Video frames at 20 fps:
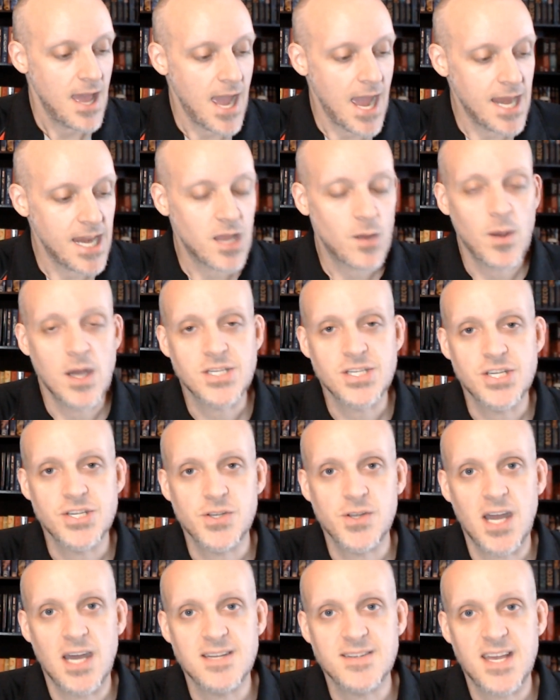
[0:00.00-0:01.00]
any questions
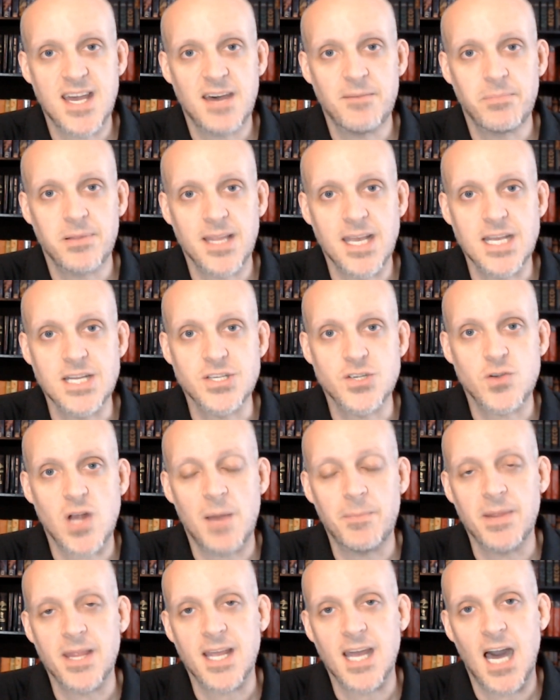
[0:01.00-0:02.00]
you guys have, please
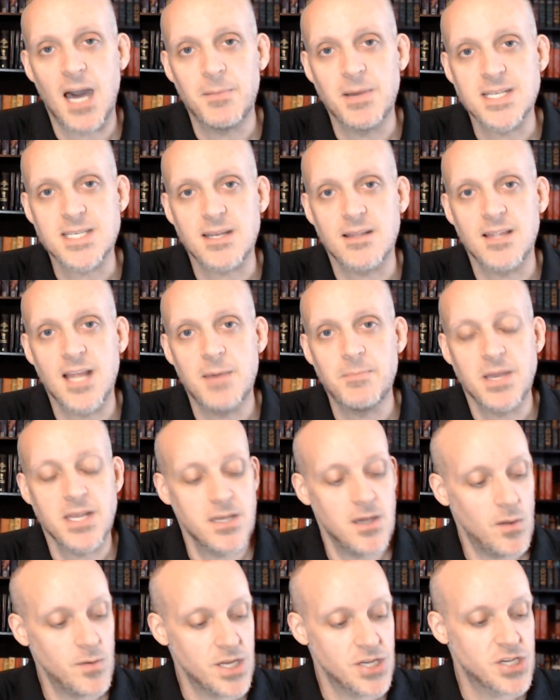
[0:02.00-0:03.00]
drop in the comments. Let me
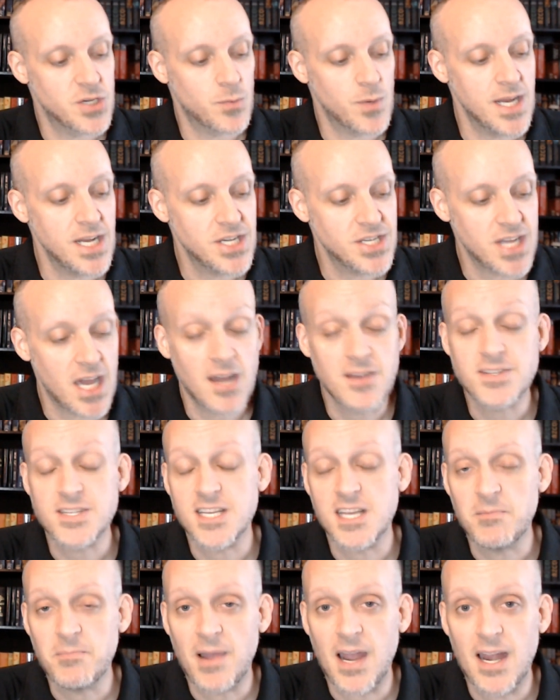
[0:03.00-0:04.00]
know. Did you read Shadows of
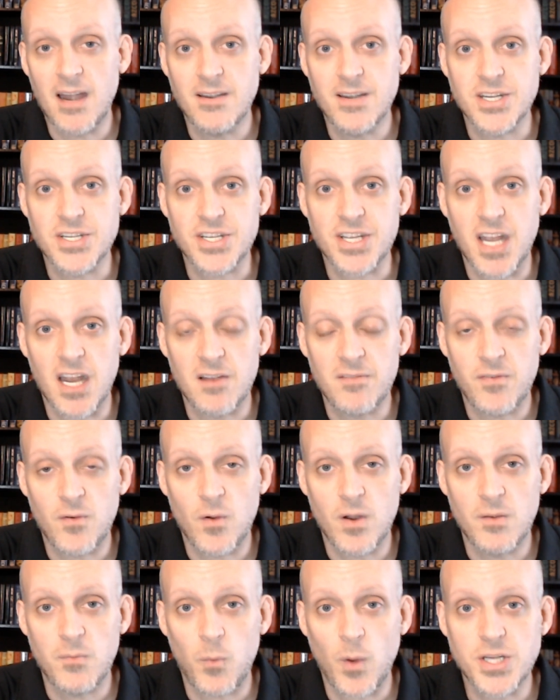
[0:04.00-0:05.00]
the Empire? Did you care
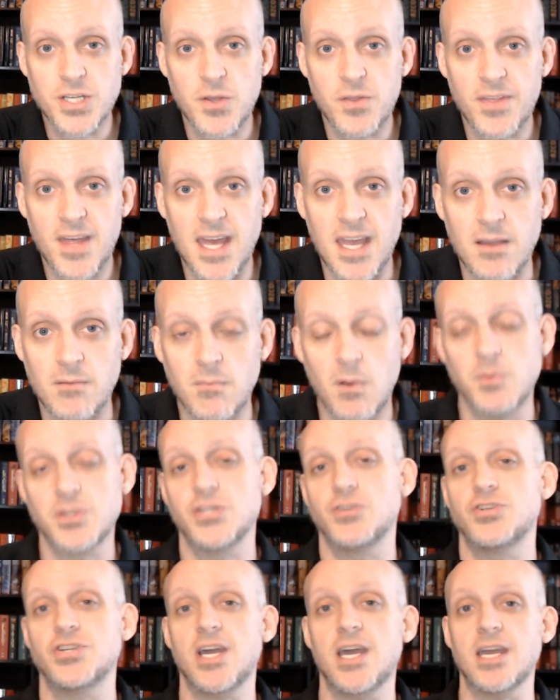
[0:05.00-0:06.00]
for it? What'd you think? What
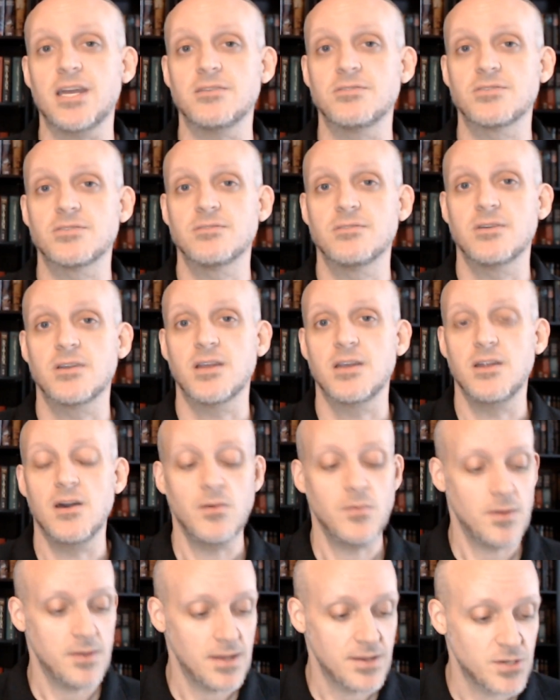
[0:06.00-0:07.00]
would you change? You
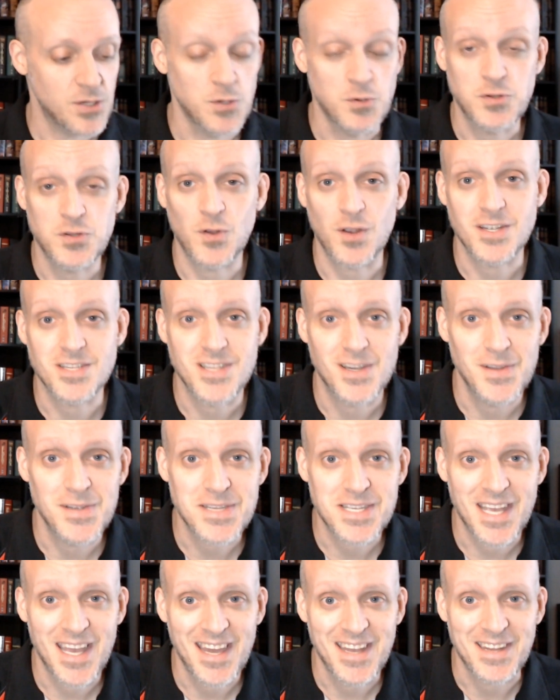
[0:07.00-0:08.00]
know, do you still consider
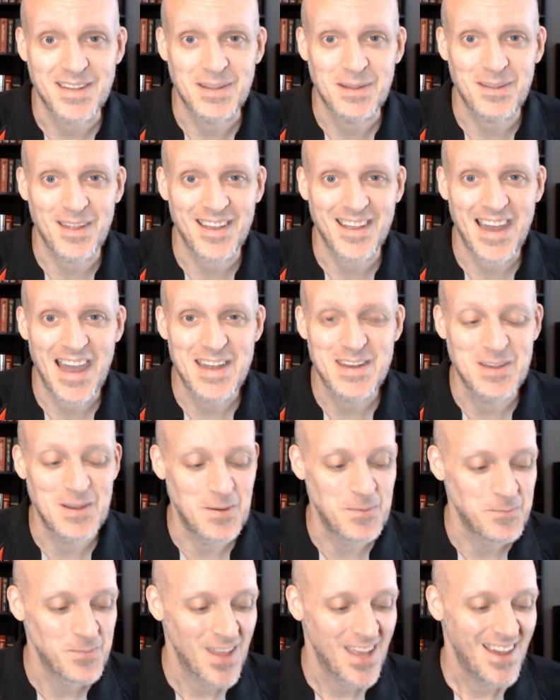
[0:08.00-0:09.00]
this canon like I
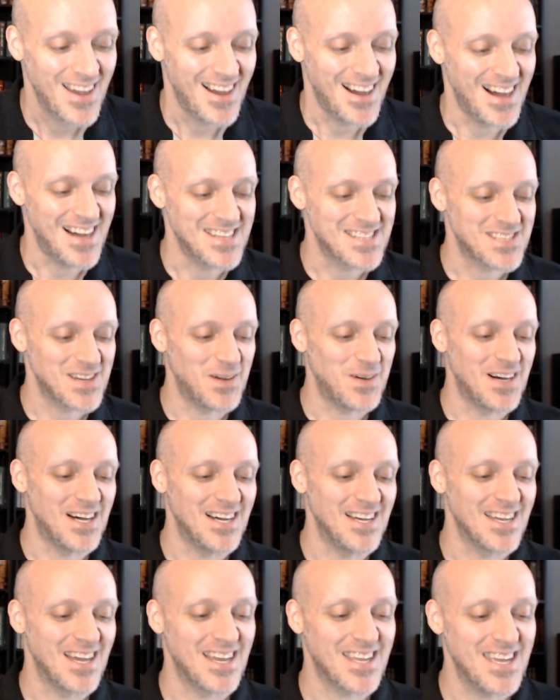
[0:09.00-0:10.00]
do? So
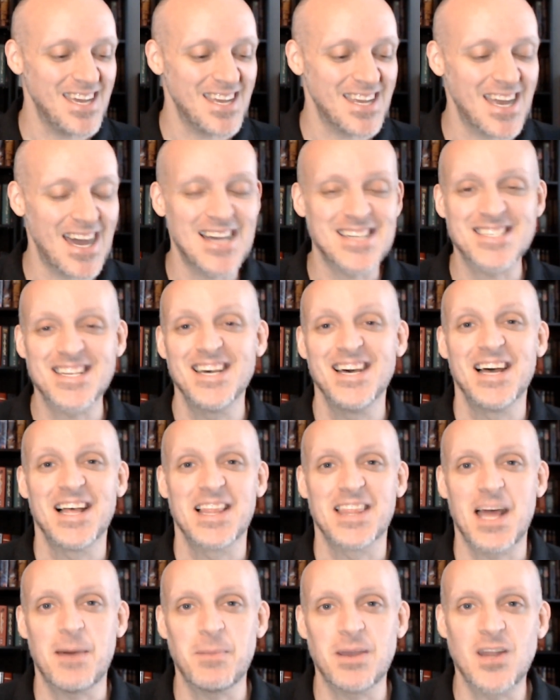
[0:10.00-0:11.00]
again, guys,
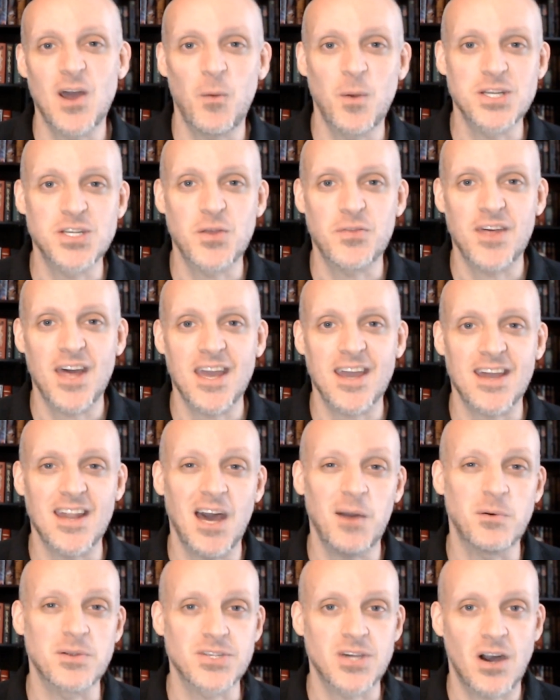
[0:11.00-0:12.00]
let me know what you think, and
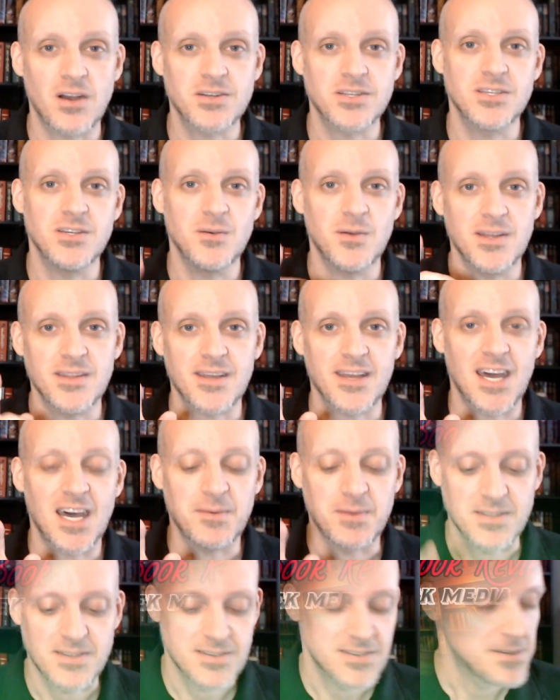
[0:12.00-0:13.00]
I will talk to you in the
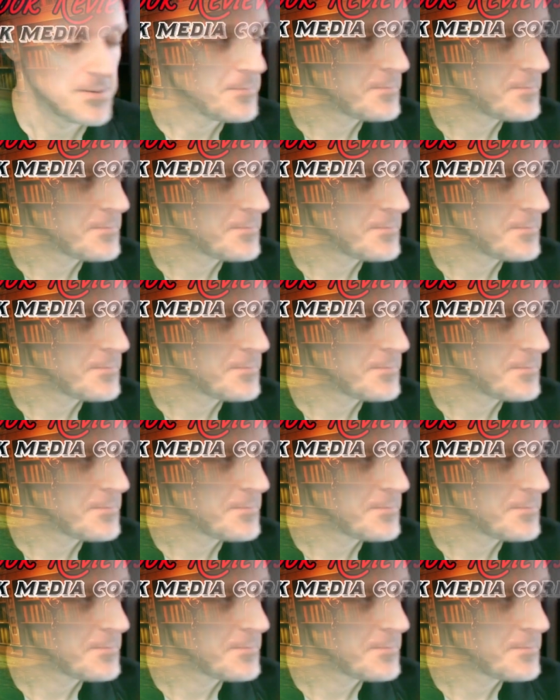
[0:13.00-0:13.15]
comments.